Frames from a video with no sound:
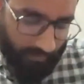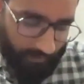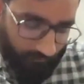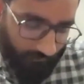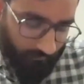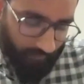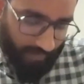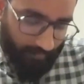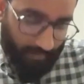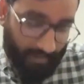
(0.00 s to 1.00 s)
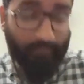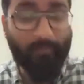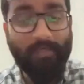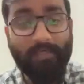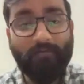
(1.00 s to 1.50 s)
if I am
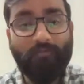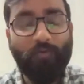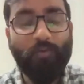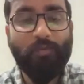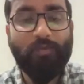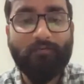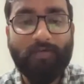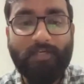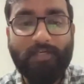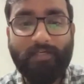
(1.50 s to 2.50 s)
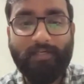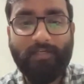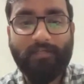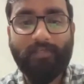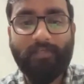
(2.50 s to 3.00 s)
capable enough to convert it
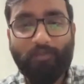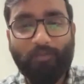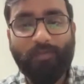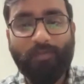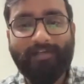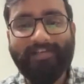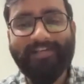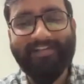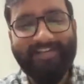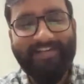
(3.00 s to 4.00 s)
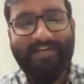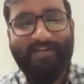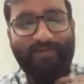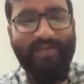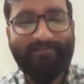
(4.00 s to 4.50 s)
into a
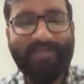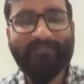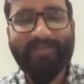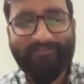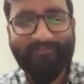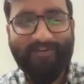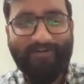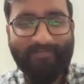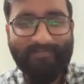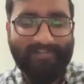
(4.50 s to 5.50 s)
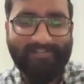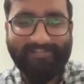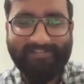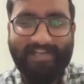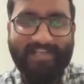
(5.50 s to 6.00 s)
12 paper from
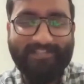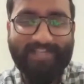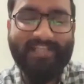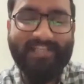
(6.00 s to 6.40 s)
as